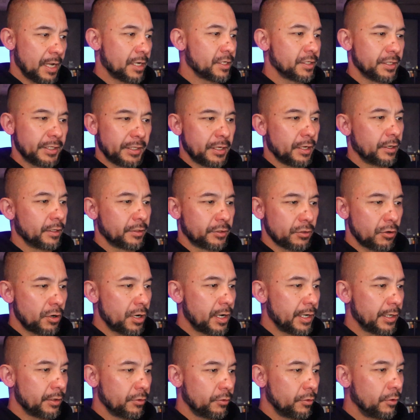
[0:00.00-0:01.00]
actually going to
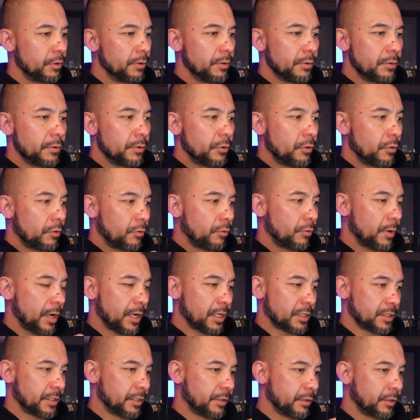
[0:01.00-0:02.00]
die, or
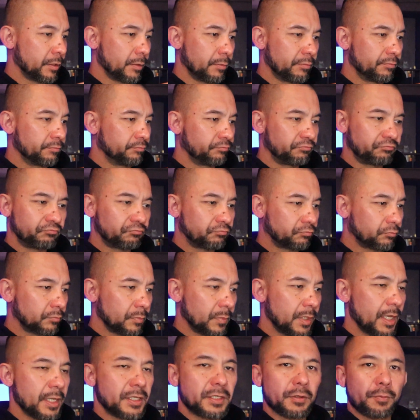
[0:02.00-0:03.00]
actually
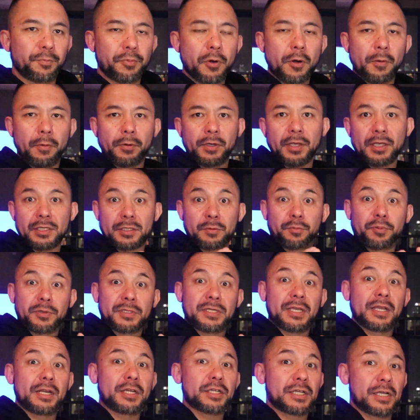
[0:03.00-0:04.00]
that's a
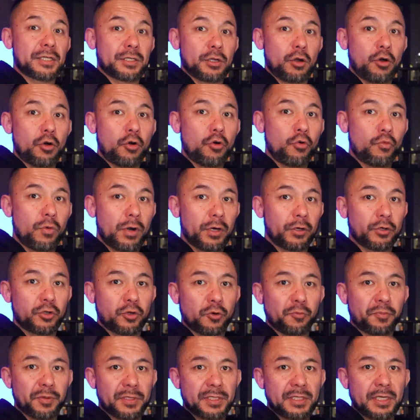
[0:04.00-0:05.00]
percentage as a whole, 1
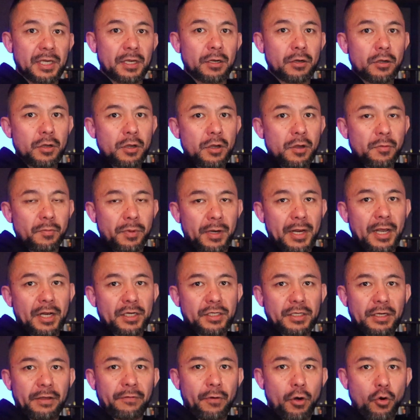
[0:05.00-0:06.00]
to 2%. But
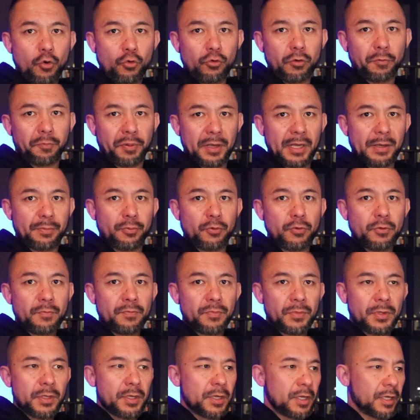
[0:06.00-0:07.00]
actually, older people
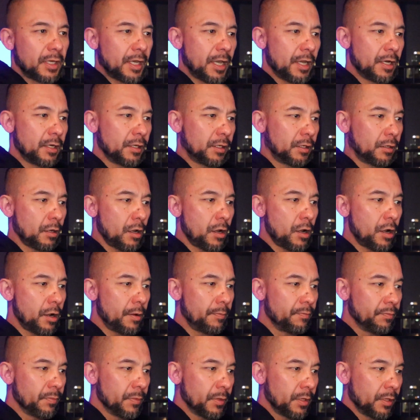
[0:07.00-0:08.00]
can
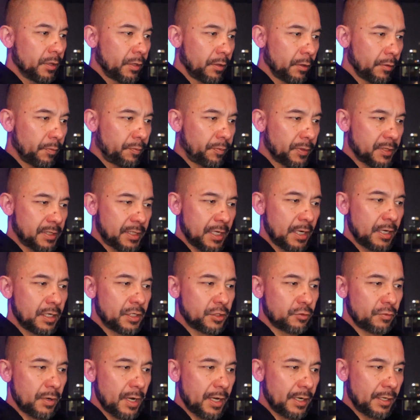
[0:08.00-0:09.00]
the
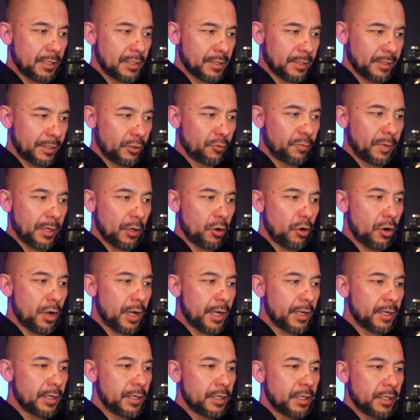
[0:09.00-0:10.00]
percentage rate is a little bit
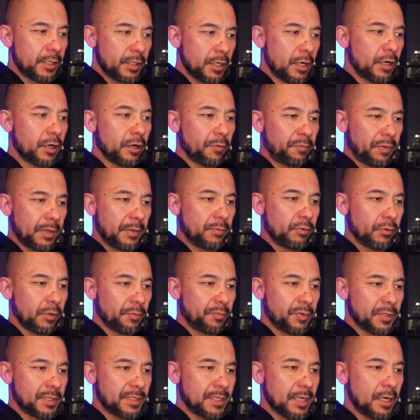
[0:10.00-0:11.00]
higher. Younger people, the
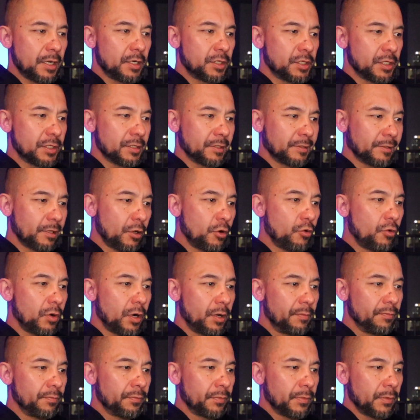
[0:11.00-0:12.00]
percentage is
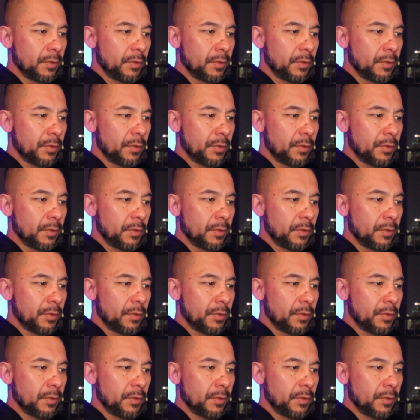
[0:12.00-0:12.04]
lower.